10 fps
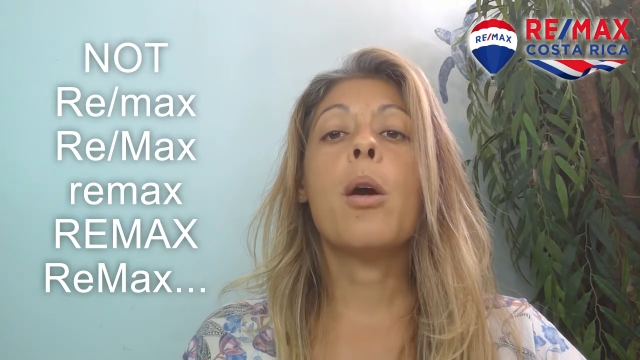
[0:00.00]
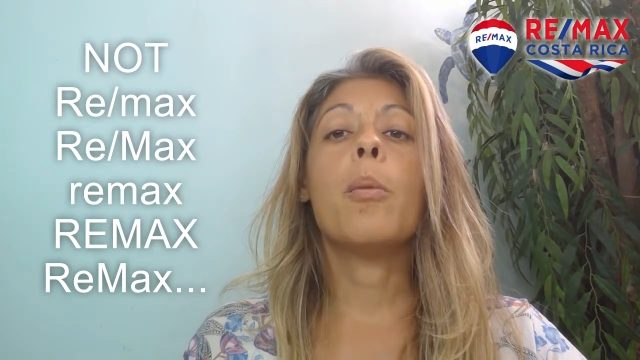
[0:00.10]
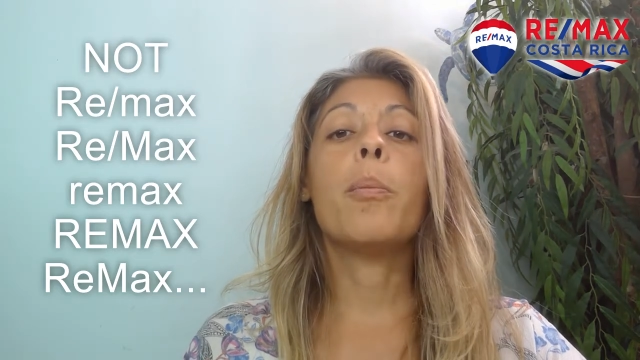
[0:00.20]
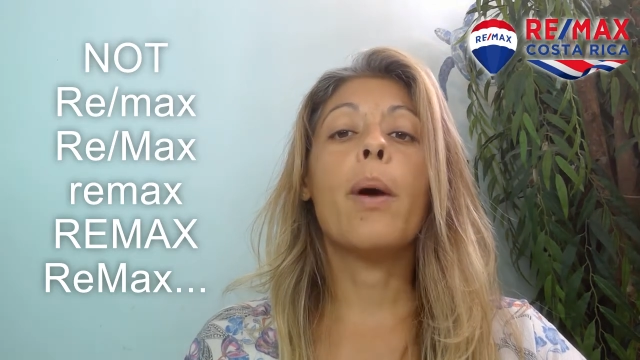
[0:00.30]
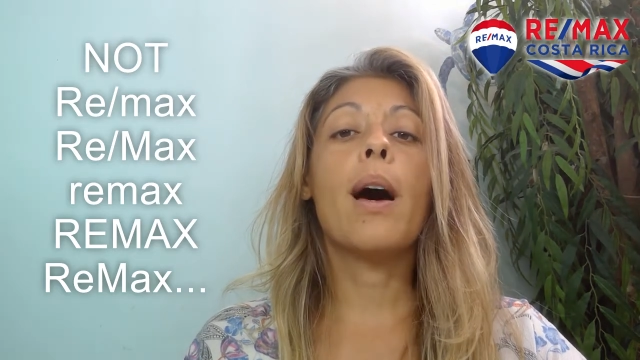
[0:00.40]

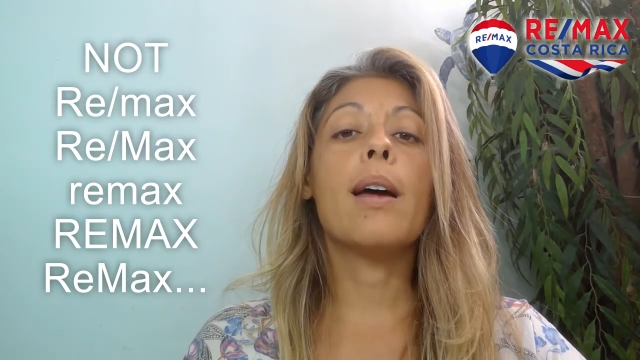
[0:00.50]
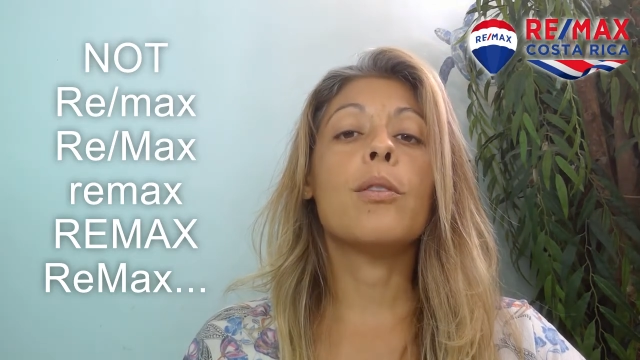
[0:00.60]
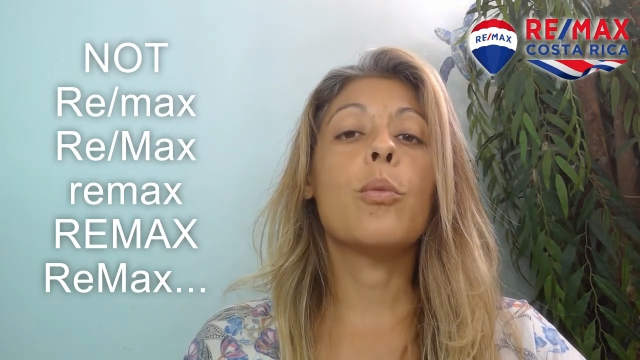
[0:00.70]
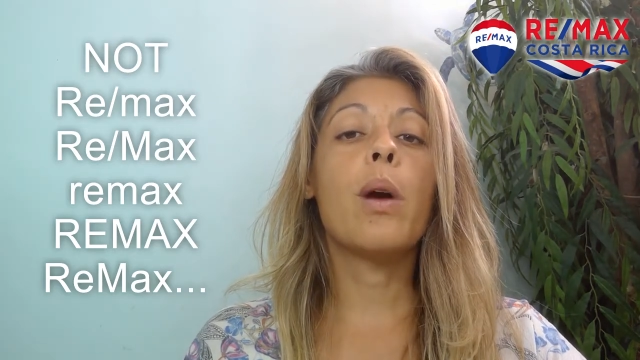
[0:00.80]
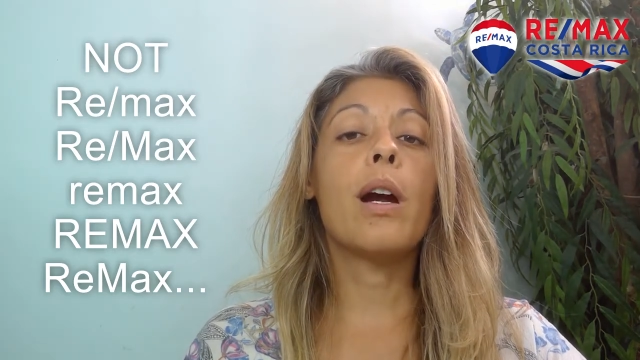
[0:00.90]

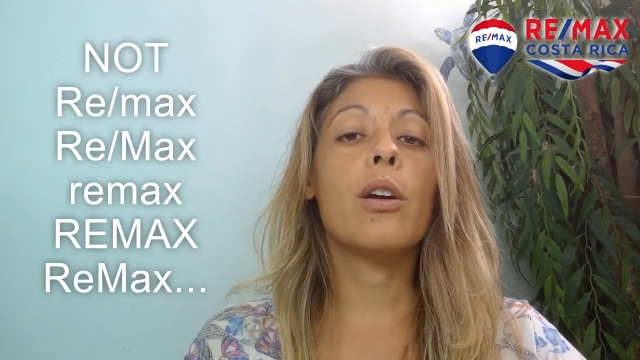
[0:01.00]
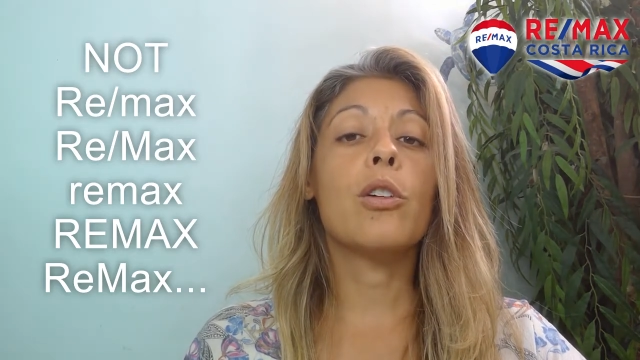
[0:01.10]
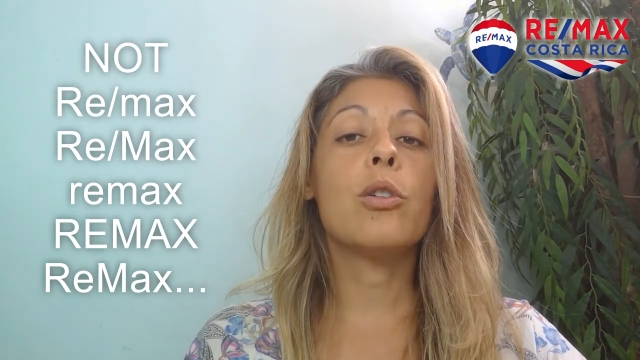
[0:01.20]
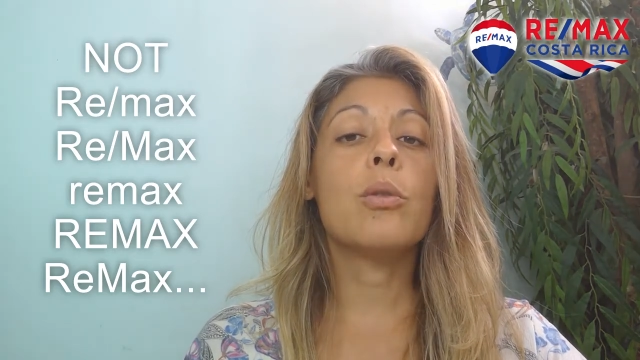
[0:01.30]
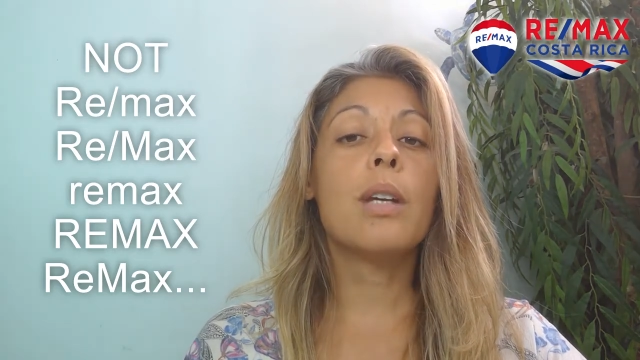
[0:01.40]
but where
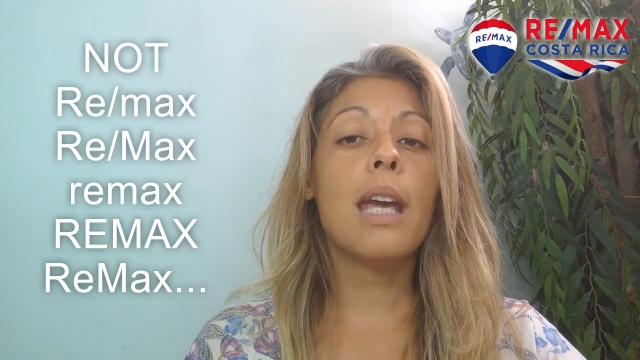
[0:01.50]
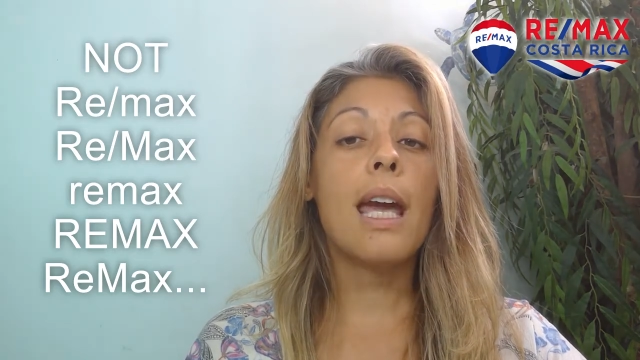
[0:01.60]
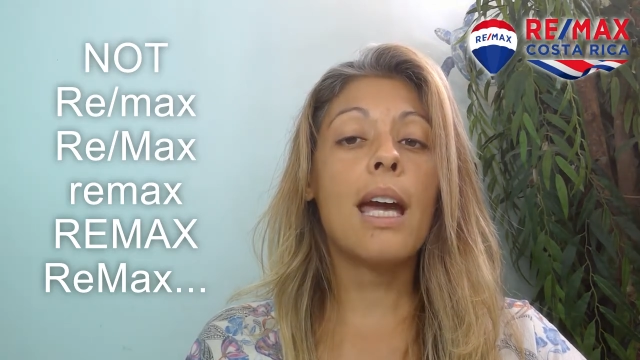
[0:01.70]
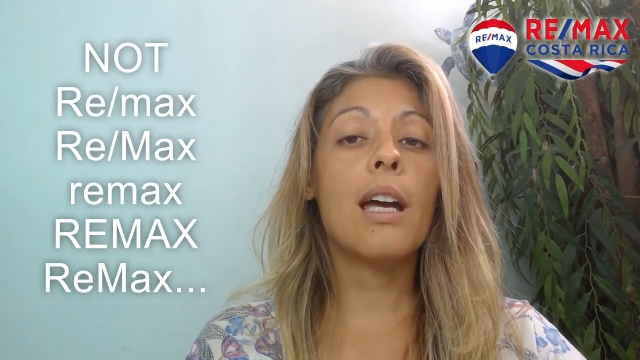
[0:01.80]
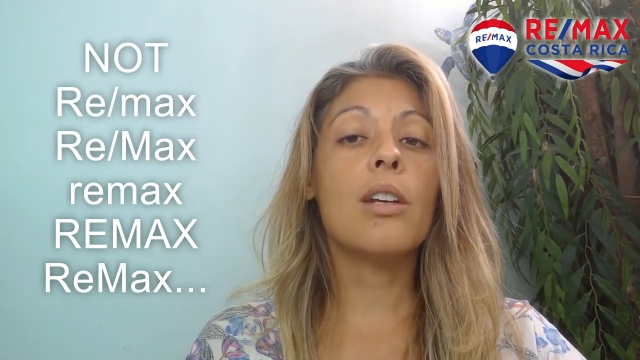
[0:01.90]
you
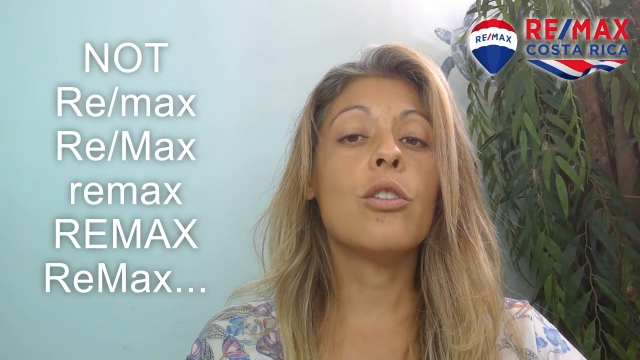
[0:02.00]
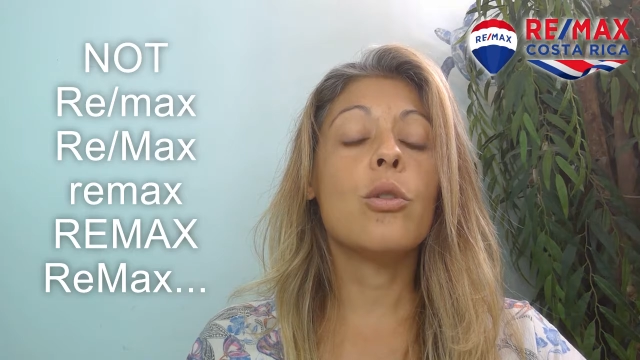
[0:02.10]
can,